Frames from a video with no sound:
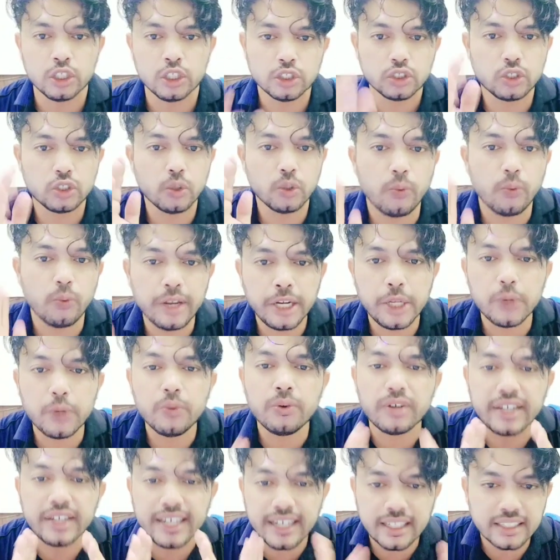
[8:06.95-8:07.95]
So when
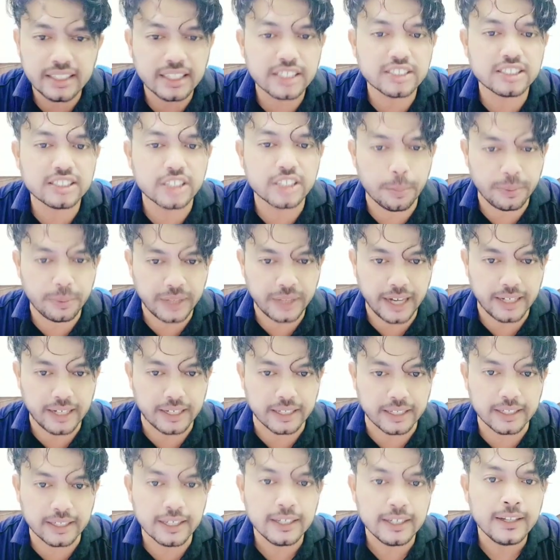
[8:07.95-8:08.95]
you read the
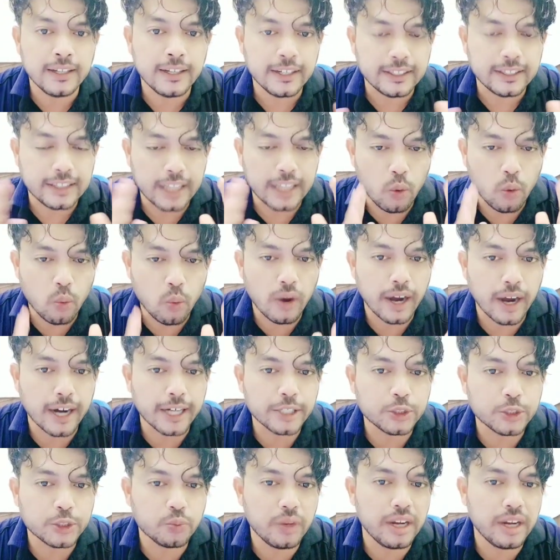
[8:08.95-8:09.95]
subtitle, the
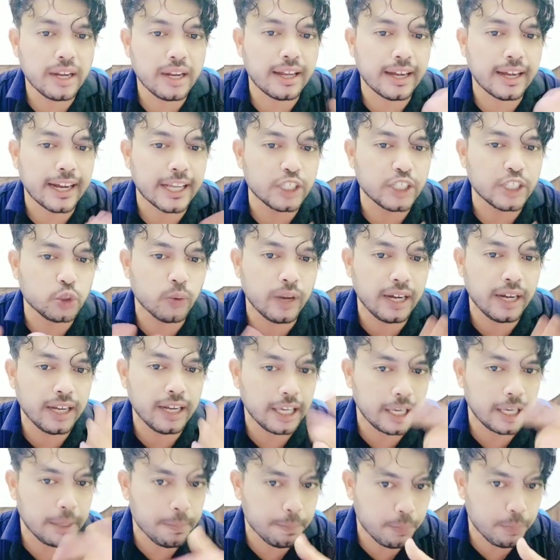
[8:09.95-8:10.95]
words will
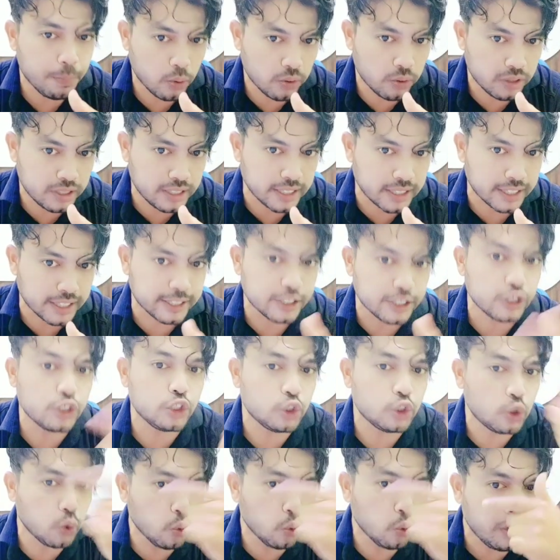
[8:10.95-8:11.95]
gradually import it
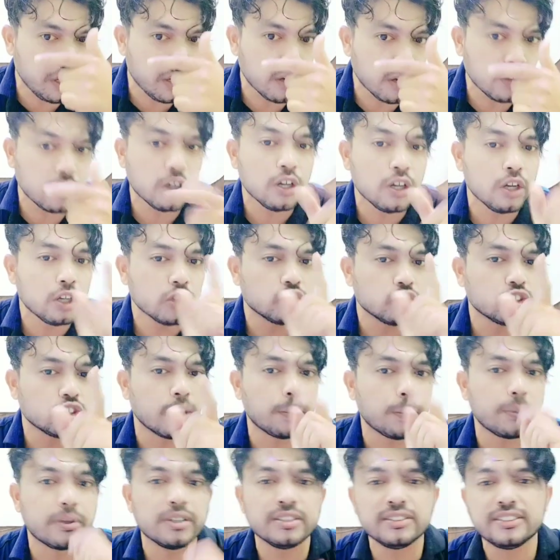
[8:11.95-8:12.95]
to your
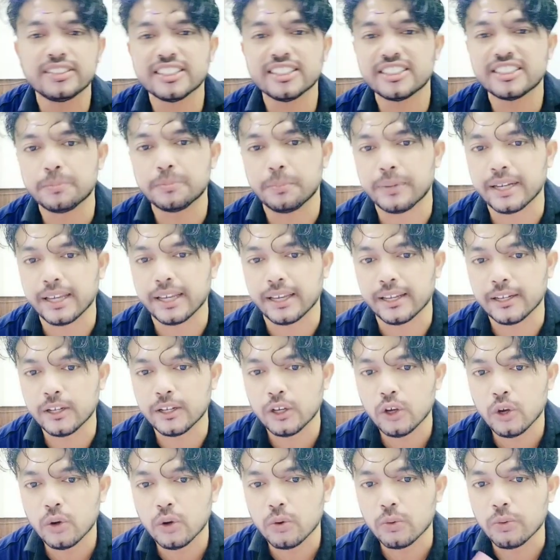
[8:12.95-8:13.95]
subconscious brain,
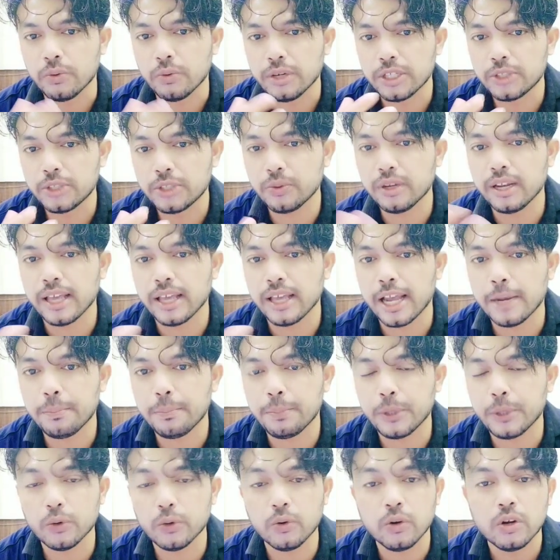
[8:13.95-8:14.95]
which will
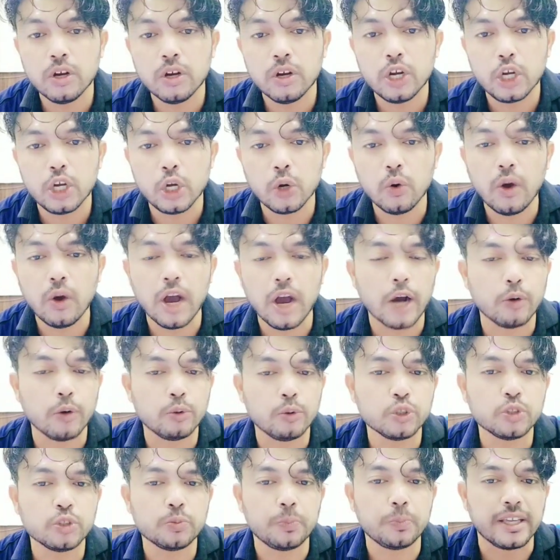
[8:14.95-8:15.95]
help you know how
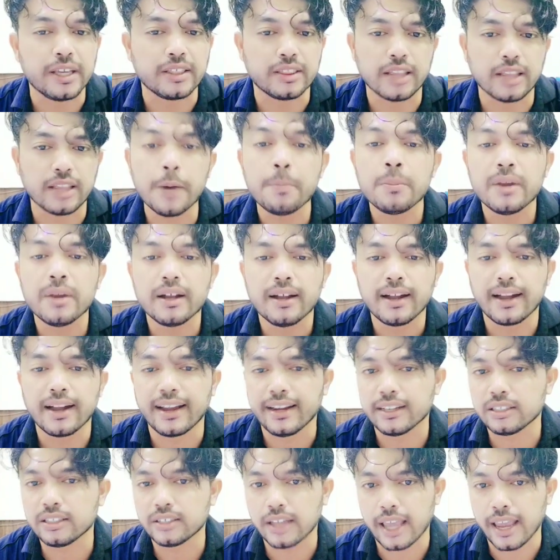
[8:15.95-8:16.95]
to speak the
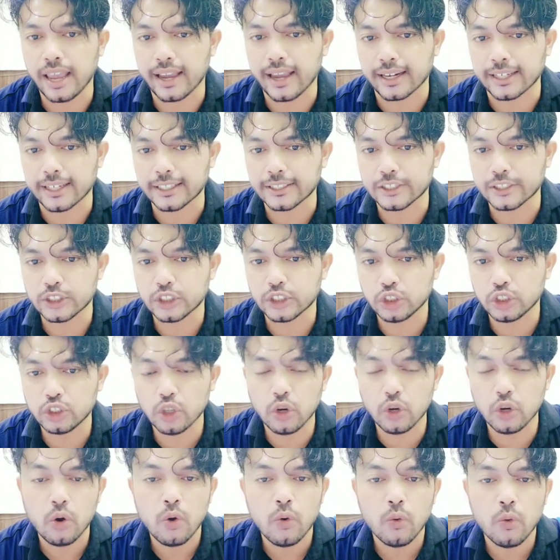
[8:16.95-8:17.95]
correct English.
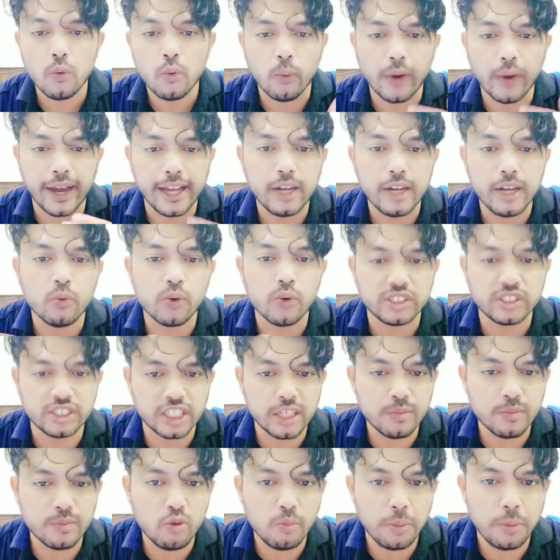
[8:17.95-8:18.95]
So while
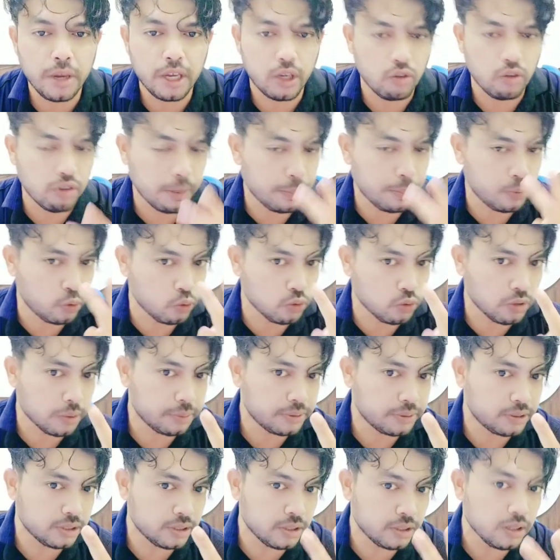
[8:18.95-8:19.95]
watching movie, you have two
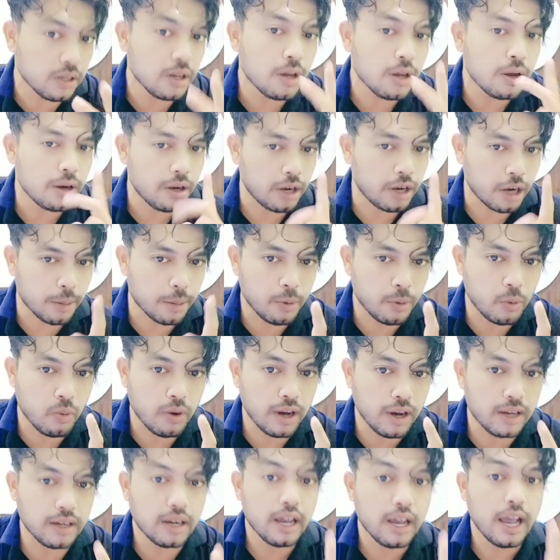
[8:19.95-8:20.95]
options. Number
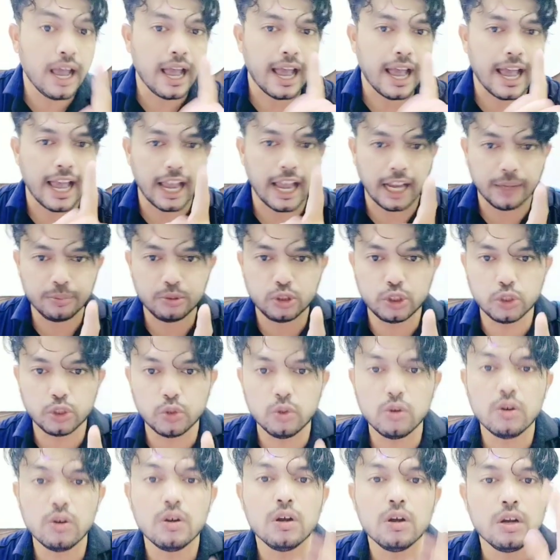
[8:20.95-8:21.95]
one, have
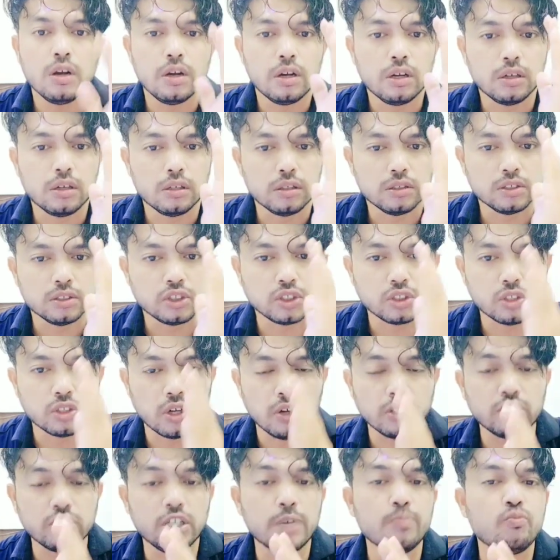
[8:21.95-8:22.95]
to
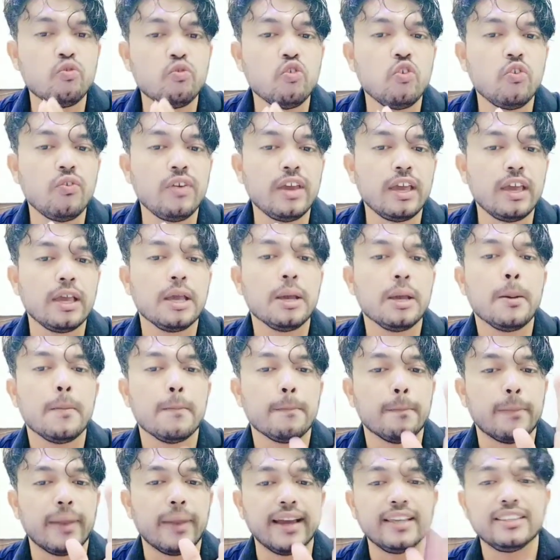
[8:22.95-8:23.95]
saw the movie
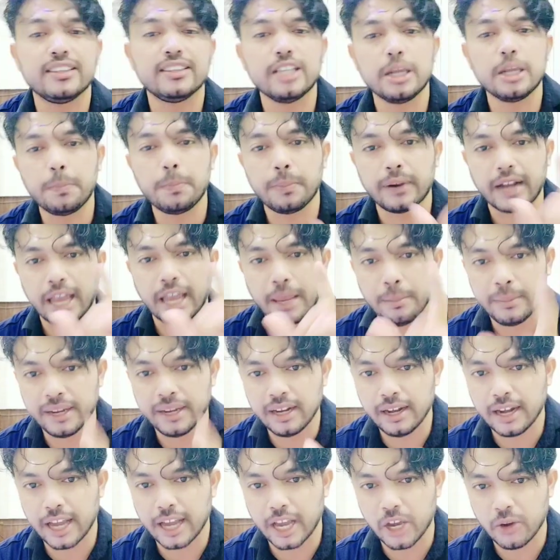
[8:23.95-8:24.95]
by their
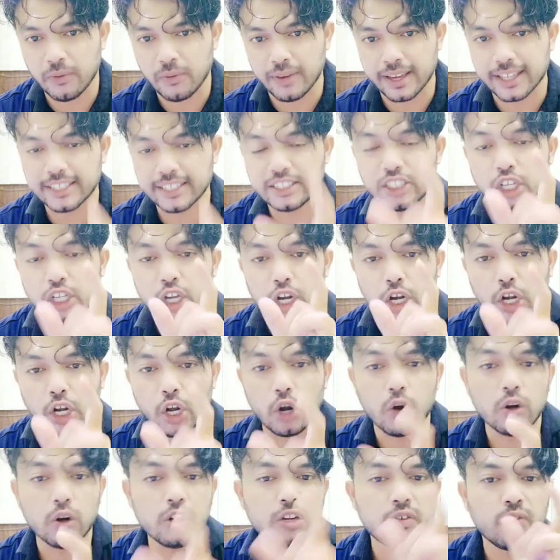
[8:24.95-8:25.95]
primary language,
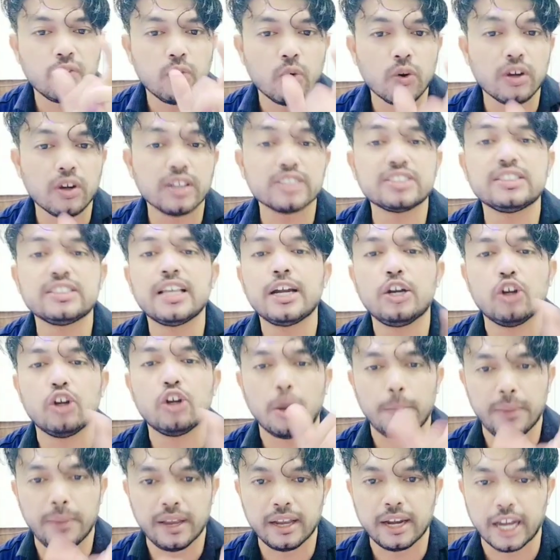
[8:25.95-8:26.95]
not focus the
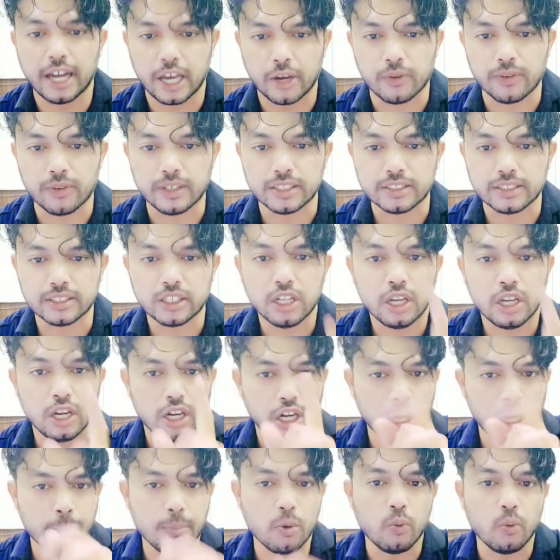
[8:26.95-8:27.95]
dubbing language.
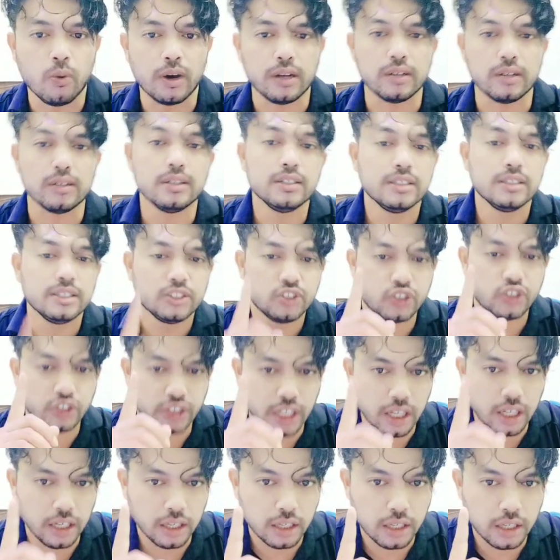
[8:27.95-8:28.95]
Number one.
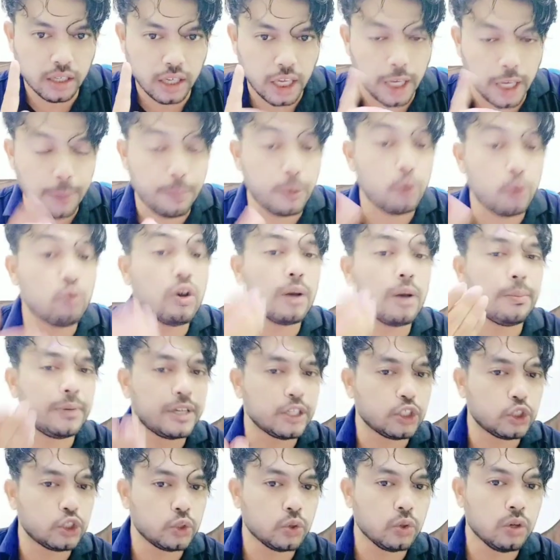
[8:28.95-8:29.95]
Still, if you have
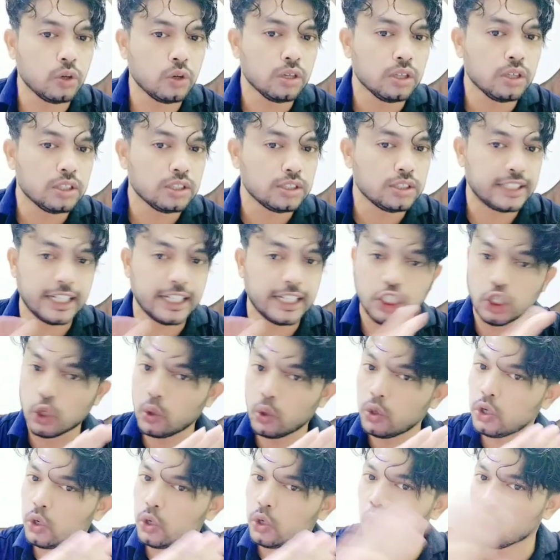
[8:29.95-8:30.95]
issue, then
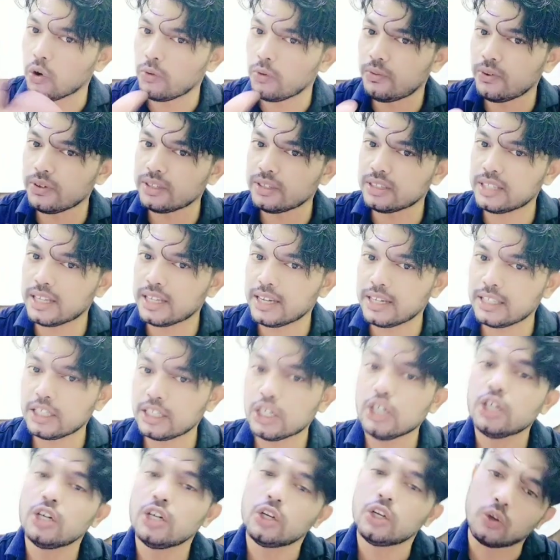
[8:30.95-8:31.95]
don't go for that,
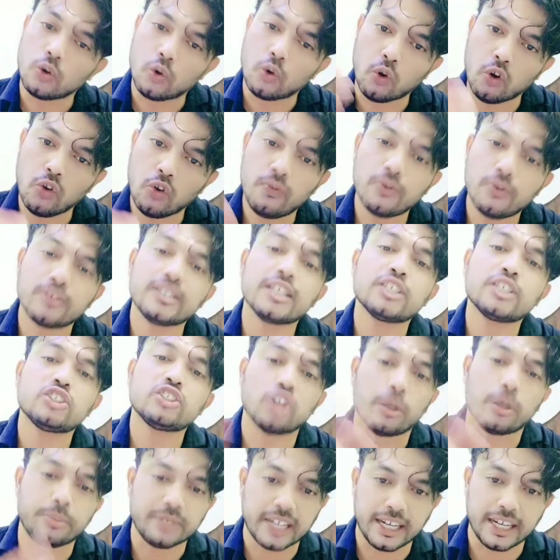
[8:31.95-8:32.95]
go for the
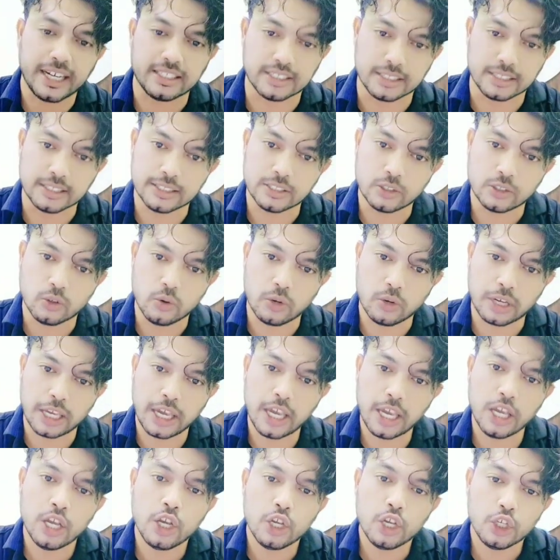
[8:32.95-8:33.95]
subtitle.
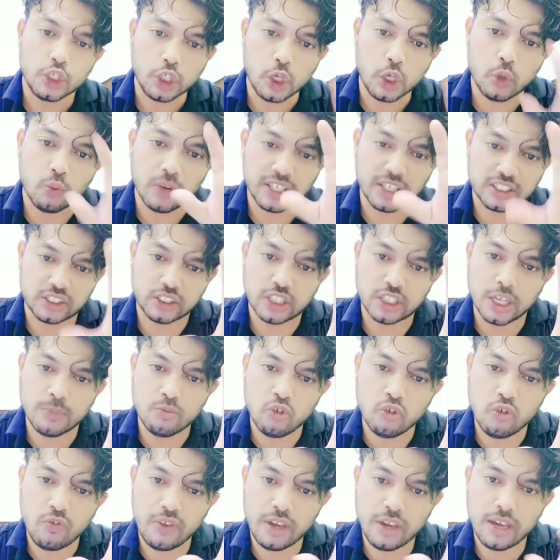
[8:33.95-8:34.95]
Okay, you watch the
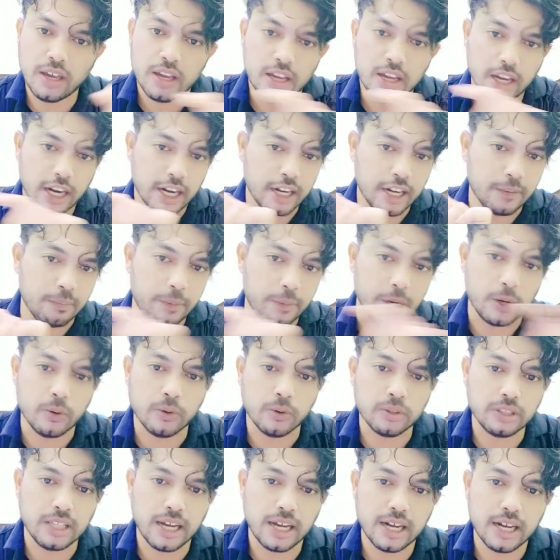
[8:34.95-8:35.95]
movie and
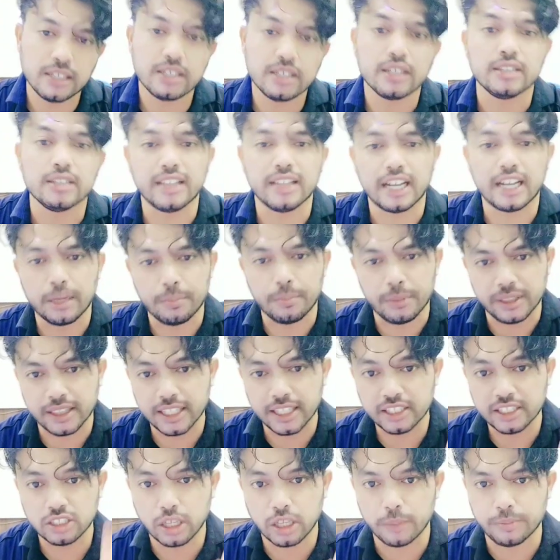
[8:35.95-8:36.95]
below that there have been
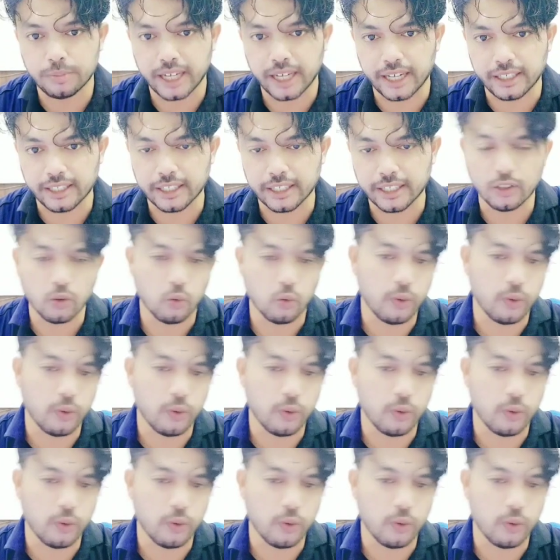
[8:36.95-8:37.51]
the subtitle.